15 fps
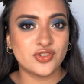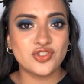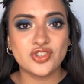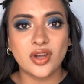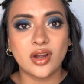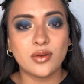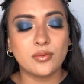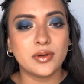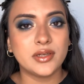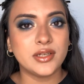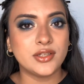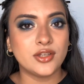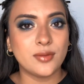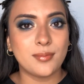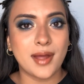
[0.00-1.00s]
chuck one in
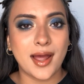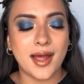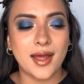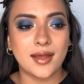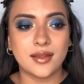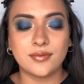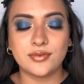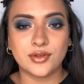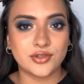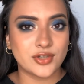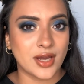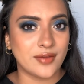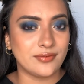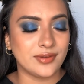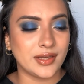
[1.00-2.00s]
your bag if you're
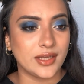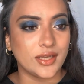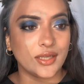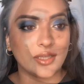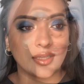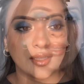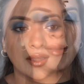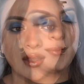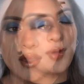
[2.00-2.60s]
traveling.